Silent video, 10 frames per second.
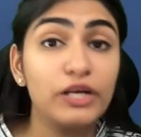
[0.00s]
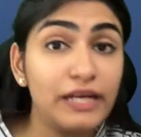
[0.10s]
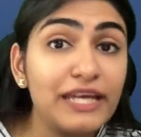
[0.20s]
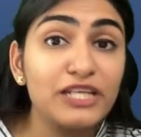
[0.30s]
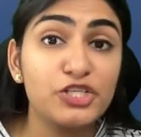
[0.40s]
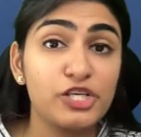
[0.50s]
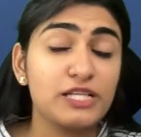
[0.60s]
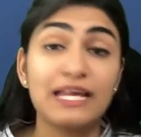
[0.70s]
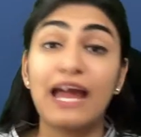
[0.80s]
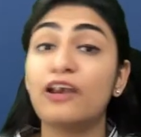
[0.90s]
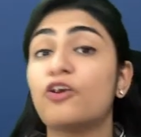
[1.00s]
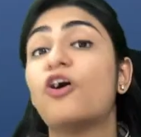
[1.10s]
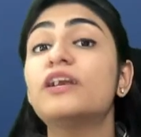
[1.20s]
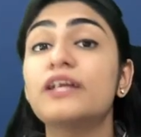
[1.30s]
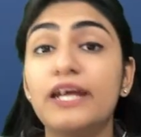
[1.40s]
nations and
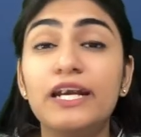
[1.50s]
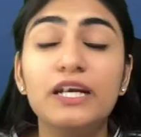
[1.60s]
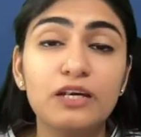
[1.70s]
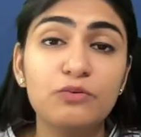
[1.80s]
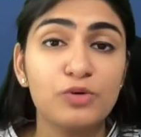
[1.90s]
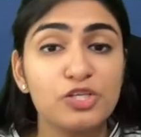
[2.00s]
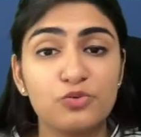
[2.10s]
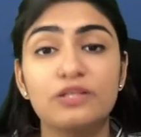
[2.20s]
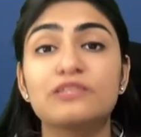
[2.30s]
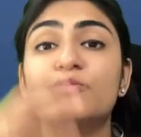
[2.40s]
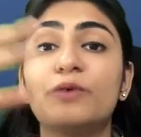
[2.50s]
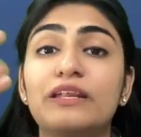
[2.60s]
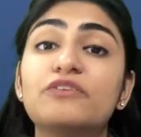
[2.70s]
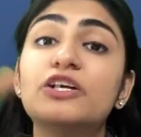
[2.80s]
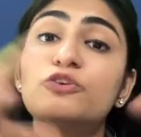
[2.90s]
not individuals. So
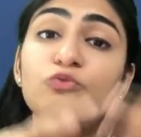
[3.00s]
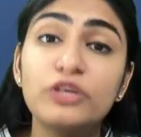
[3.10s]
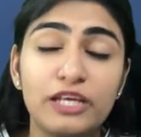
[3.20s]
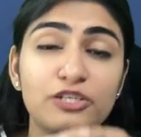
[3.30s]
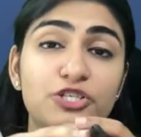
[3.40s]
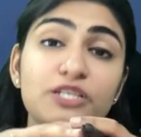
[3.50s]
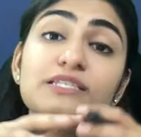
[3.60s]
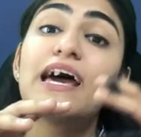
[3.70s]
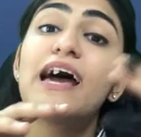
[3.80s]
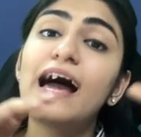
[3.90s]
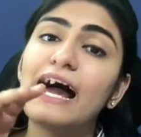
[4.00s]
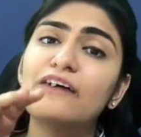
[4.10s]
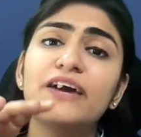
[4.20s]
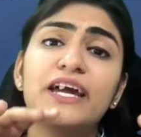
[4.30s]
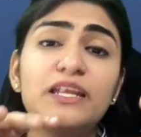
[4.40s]
whenever two nations
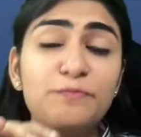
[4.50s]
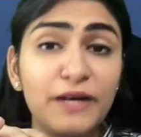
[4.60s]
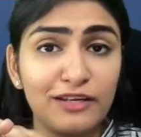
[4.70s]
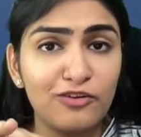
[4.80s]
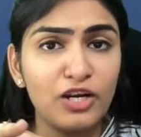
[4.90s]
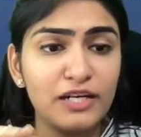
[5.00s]
have any particular